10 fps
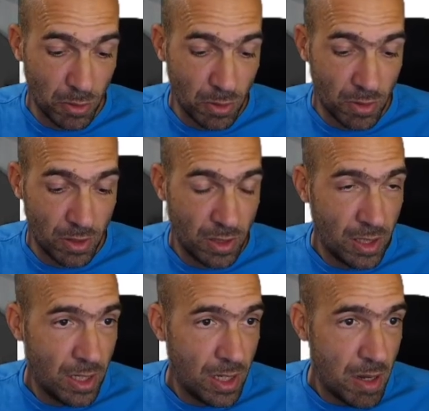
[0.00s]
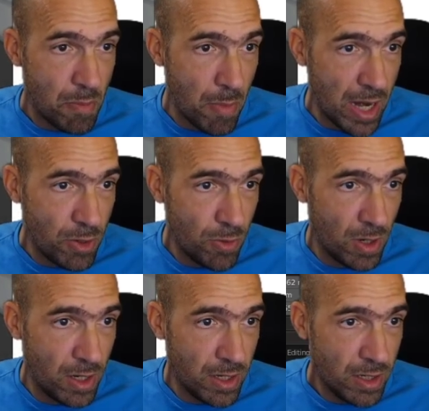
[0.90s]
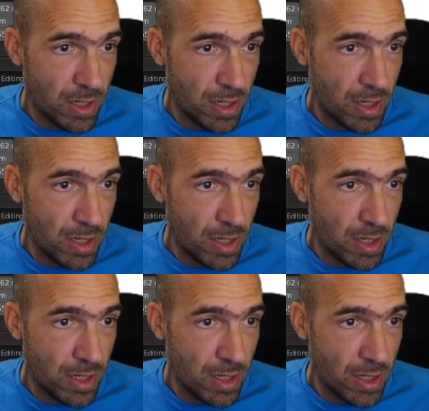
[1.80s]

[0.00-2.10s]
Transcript: to manually